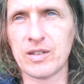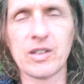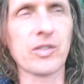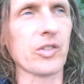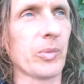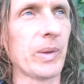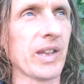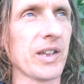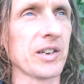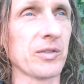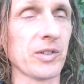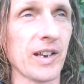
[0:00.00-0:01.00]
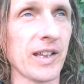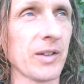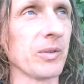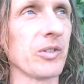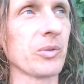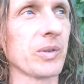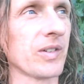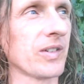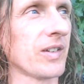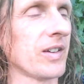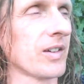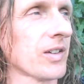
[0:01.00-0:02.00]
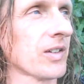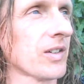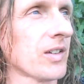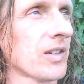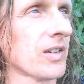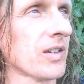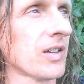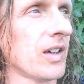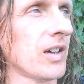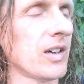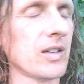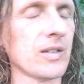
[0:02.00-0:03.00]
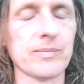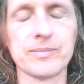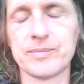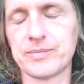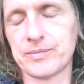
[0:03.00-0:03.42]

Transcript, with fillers: speaking a different language, which is neat. Um,